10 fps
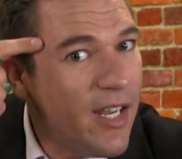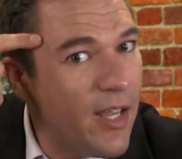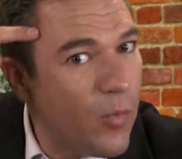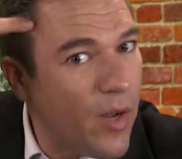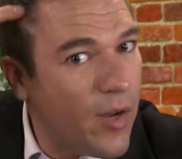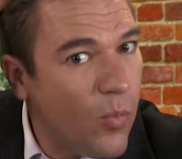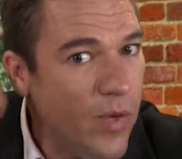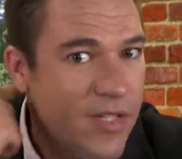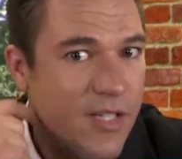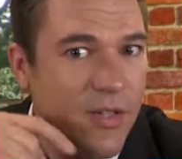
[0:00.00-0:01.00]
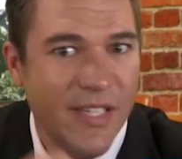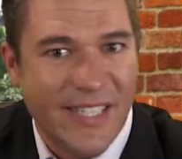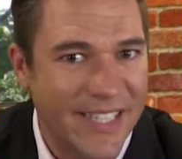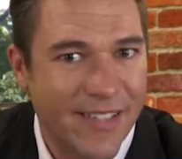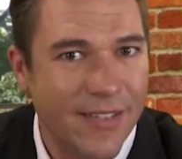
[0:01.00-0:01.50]
and when it wants to,
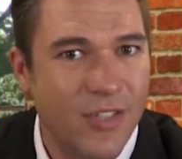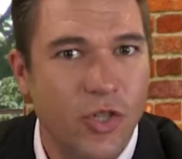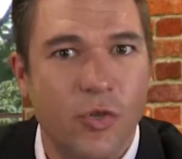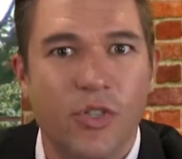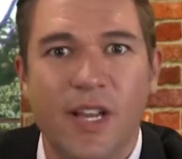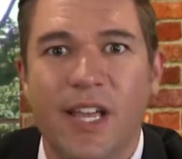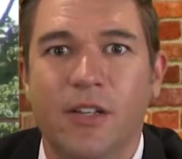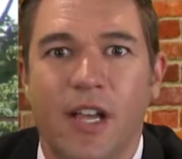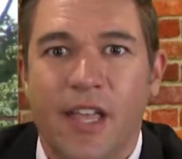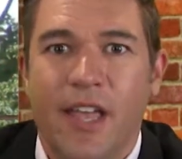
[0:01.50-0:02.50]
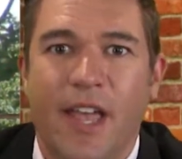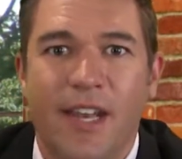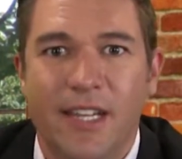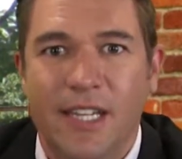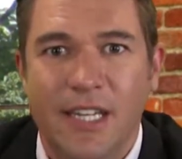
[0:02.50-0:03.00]
it shoots it out
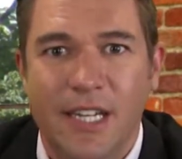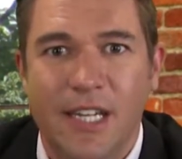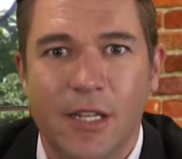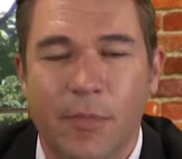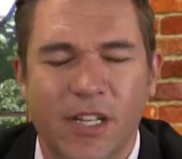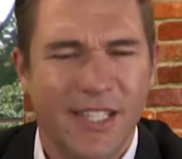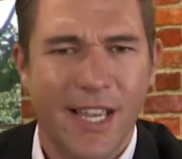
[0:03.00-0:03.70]
and it can eat the bugs.